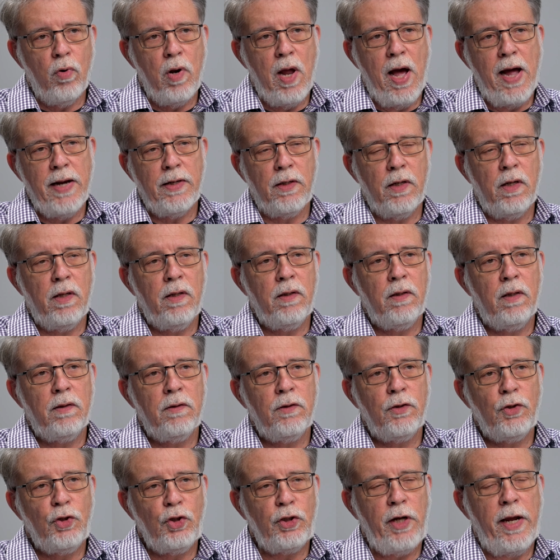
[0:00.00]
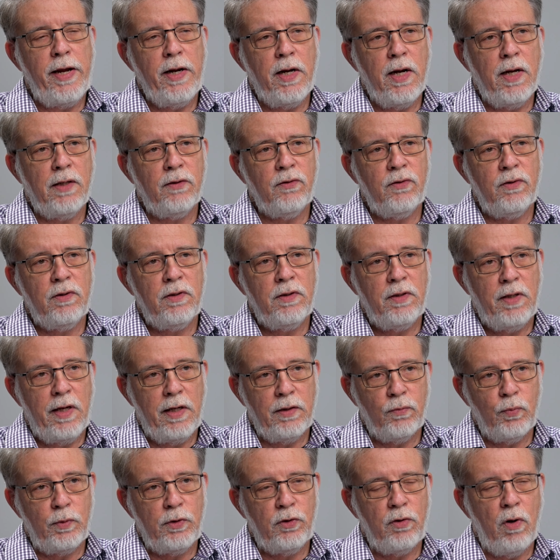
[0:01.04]
not shake us
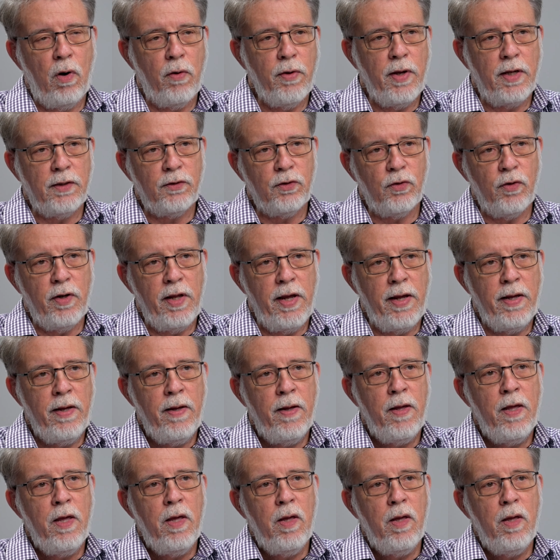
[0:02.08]
as we saw yesterday